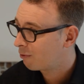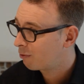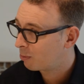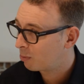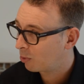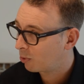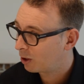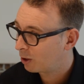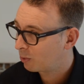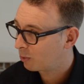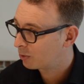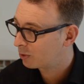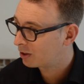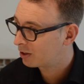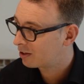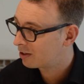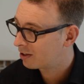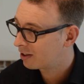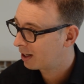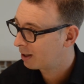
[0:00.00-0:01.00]
everybody
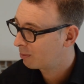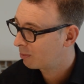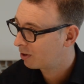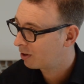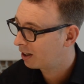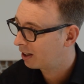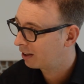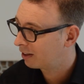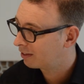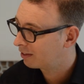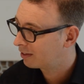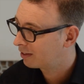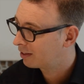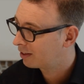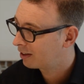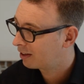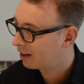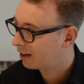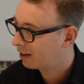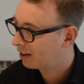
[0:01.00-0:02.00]
wanted the same thing,
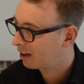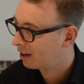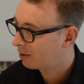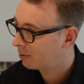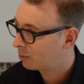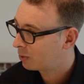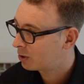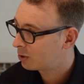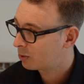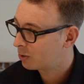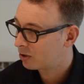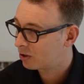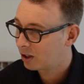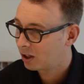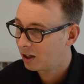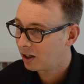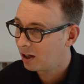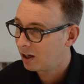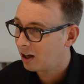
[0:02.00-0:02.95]
uh, which was